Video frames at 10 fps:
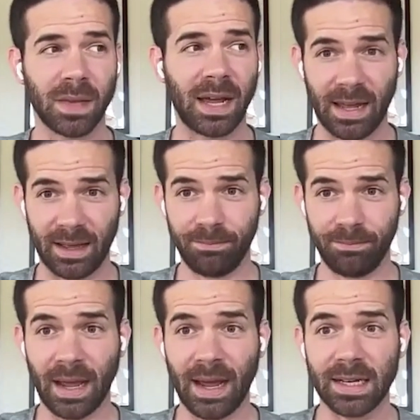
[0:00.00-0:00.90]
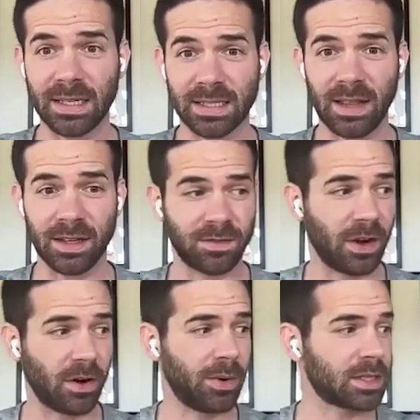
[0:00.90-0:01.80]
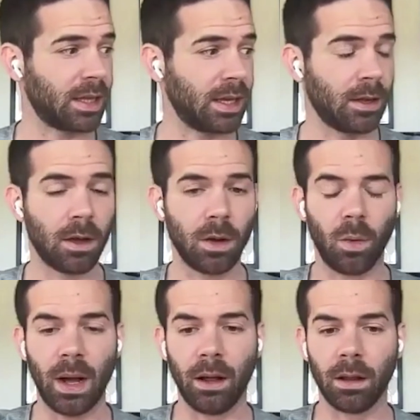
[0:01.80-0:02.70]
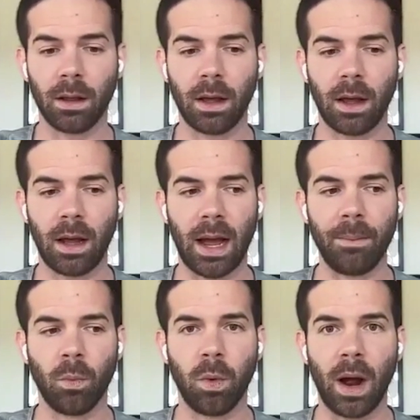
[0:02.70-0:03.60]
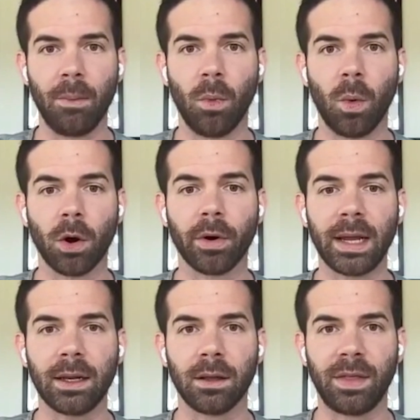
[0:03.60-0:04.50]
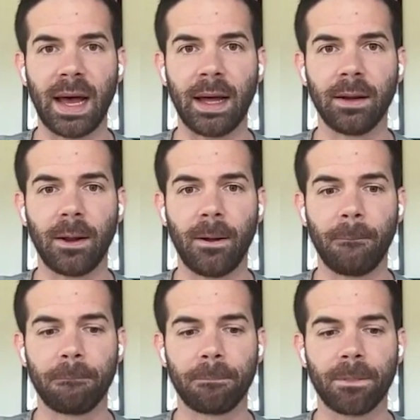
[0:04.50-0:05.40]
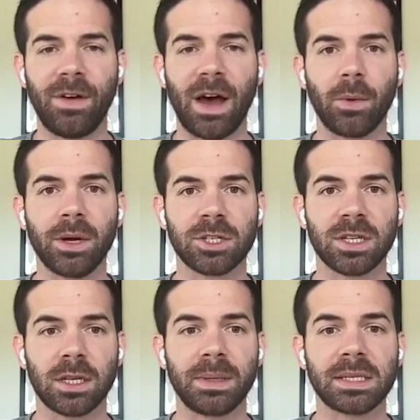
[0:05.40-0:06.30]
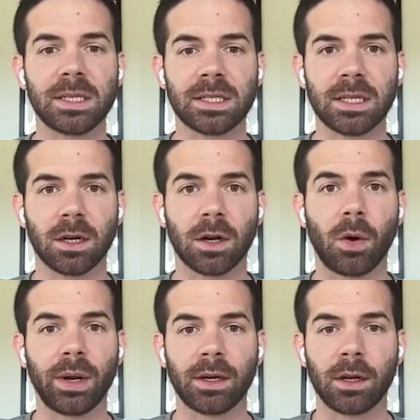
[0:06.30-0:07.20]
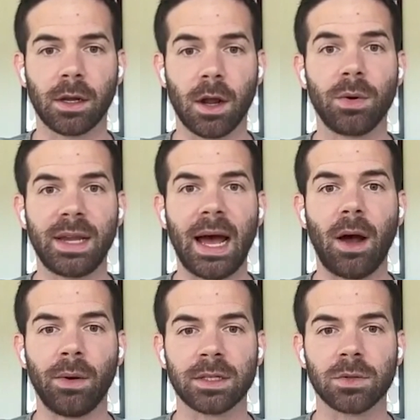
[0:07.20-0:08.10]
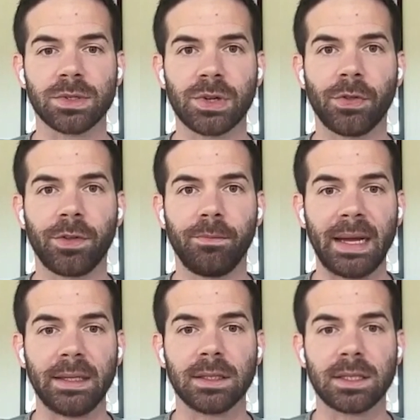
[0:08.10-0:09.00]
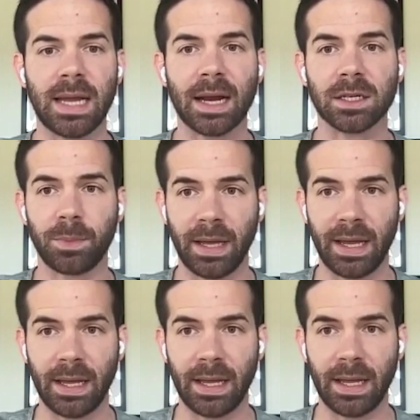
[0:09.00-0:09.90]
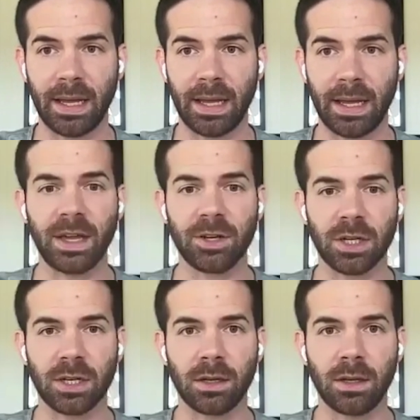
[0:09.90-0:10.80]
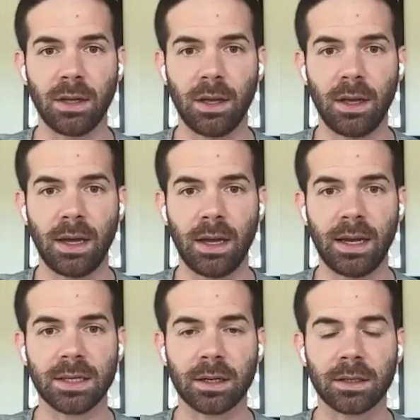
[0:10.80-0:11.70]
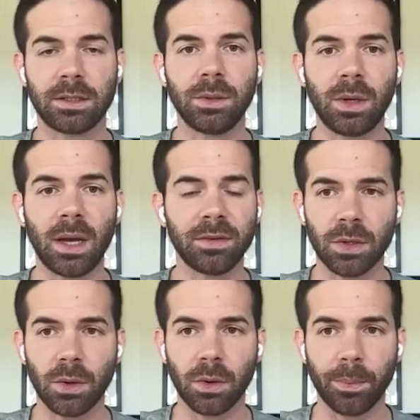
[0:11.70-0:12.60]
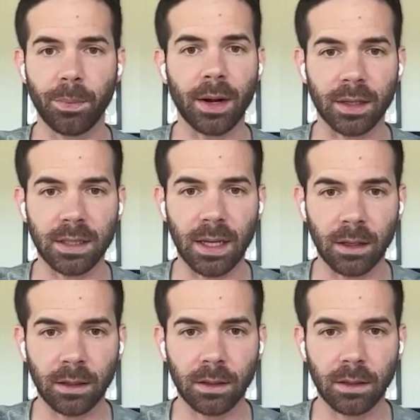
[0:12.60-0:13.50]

I, I had a client say this very recently. Well, I'm, I'm worried that valuations on businesses are going to go down as a result of Biden's tax plan and inflation. And I was like, dude, you haven't sold a product yet.